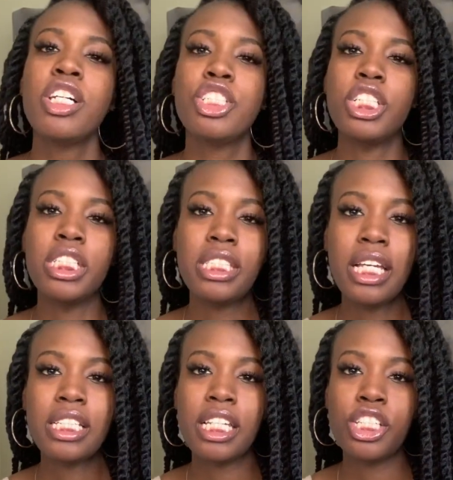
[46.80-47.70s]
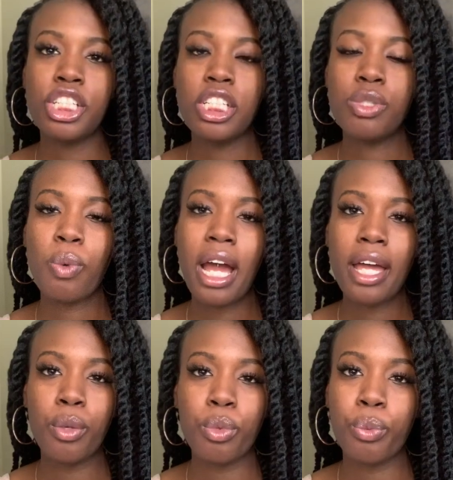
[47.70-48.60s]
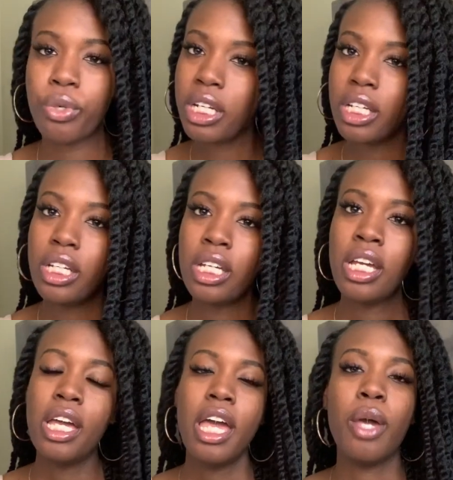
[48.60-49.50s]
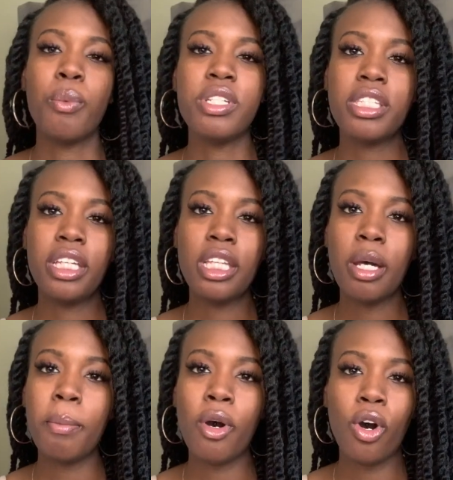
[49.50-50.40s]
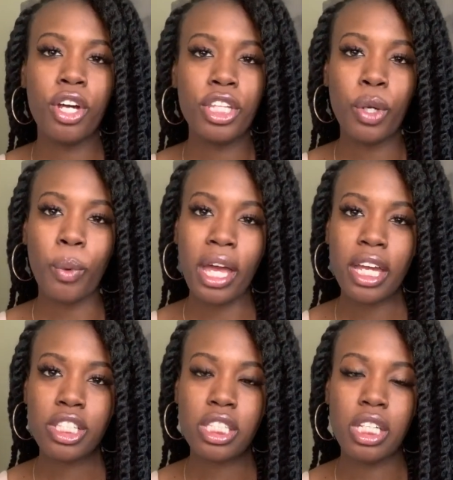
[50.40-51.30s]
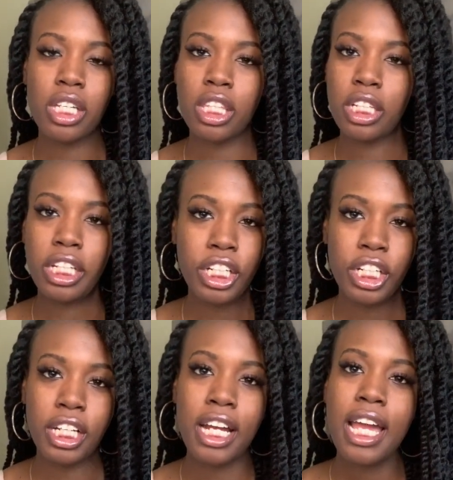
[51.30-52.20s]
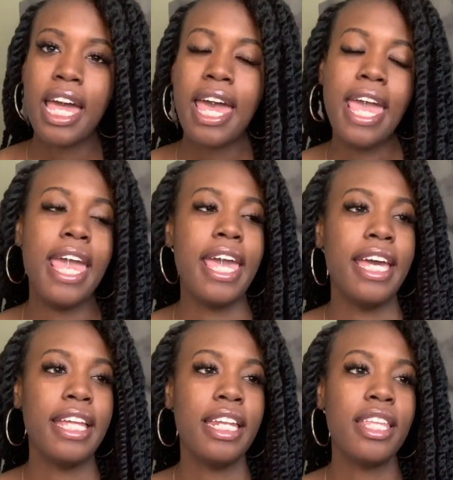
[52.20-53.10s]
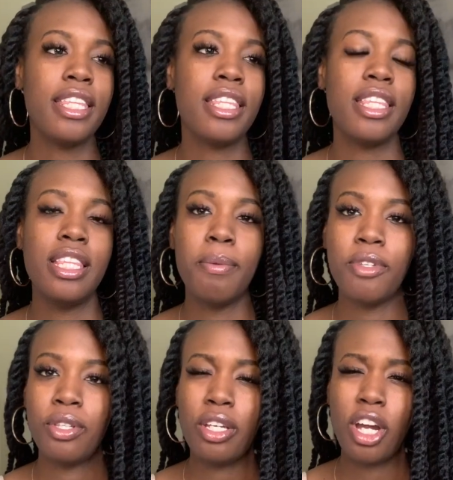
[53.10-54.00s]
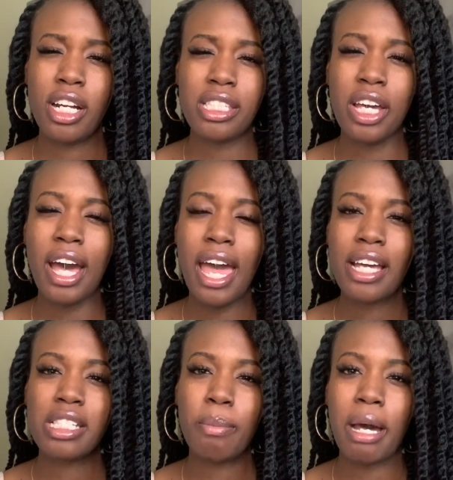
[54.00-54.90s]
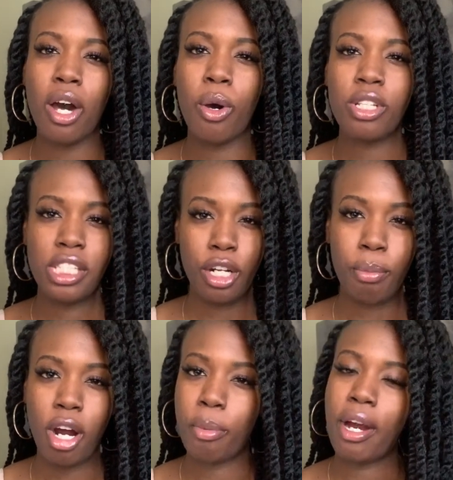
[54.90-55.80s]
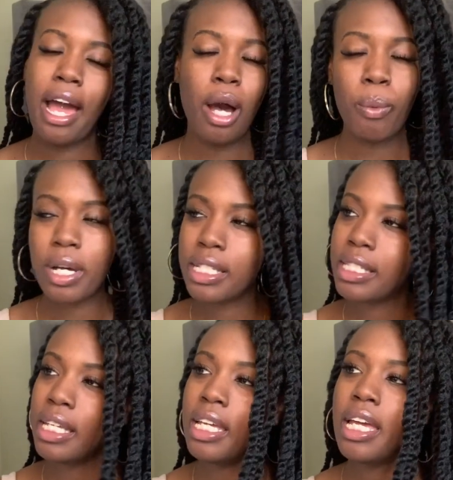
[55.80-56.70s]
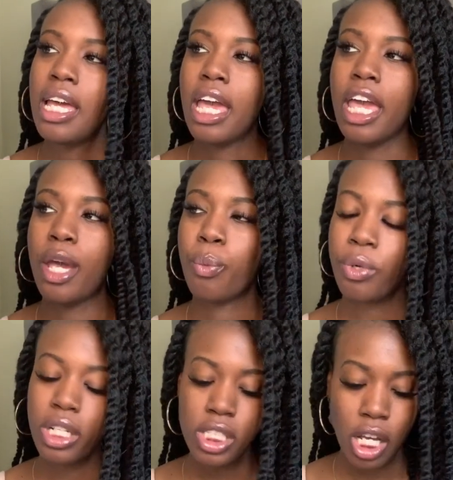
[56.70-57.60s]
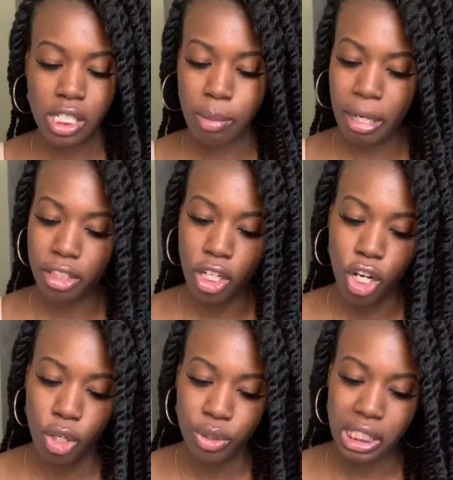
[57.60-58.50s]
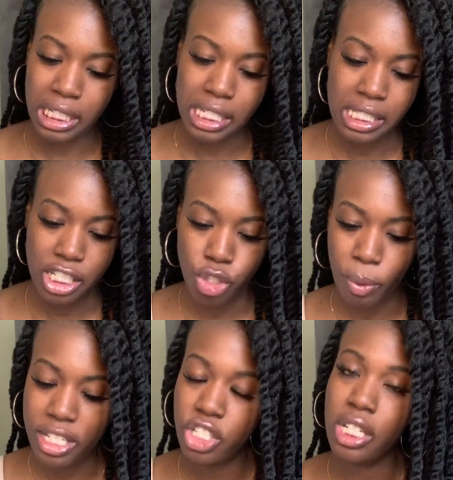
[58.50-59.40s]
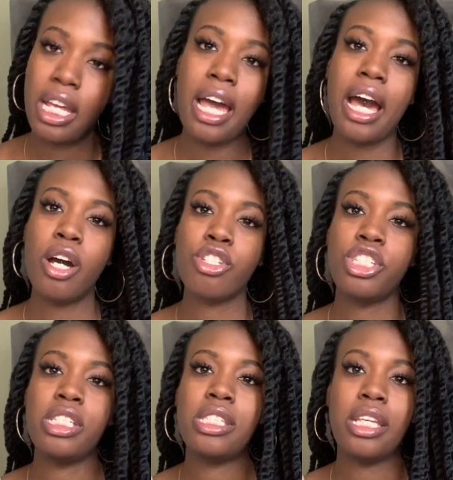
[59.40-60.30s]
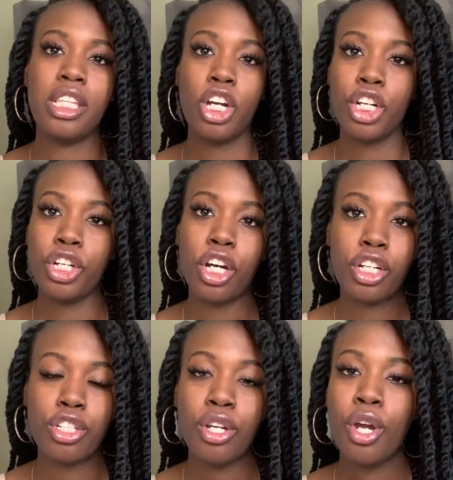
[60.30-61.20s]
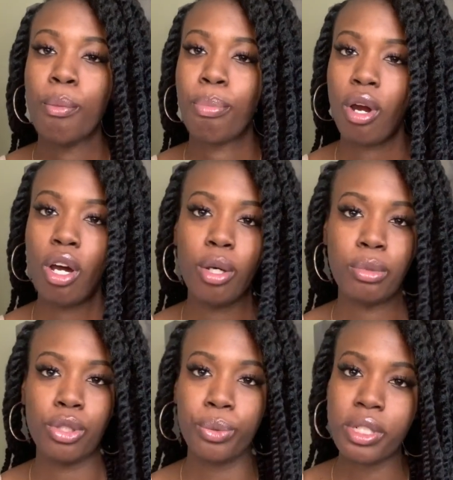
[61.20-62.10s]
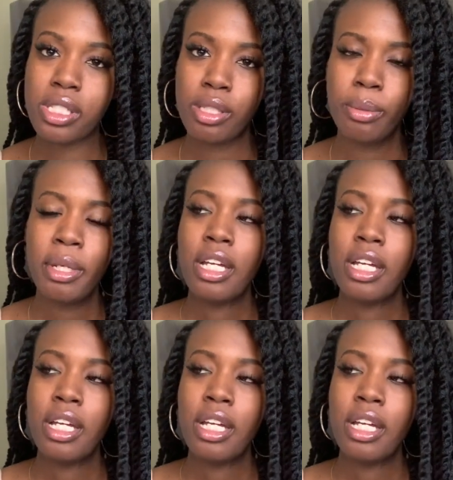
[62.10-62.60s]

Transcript: She says that she's riding Rowena and we see them on their way to the dinner and Garcelle asks about Santa Barbara. How was it? And Rinna talks about the whole Denise situation and how she said that her daughter brought up the threesome.